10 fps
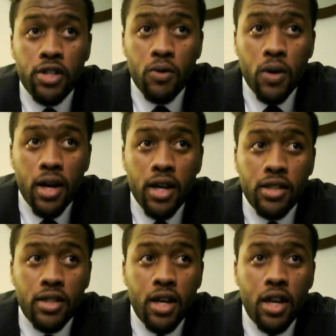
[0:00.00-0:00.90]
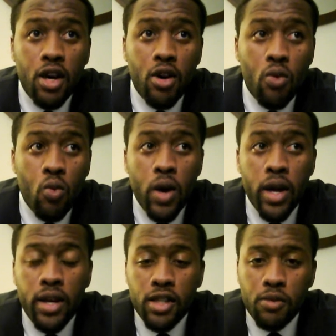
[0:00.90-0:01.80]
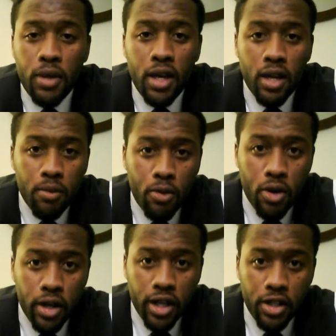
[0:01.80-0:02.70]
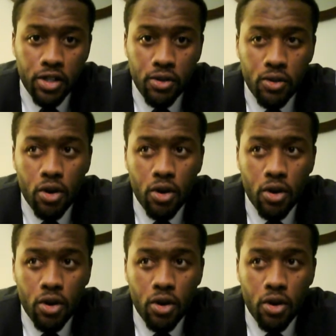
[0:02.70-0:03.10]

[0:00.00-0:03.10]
it was, what does being a Moor get you?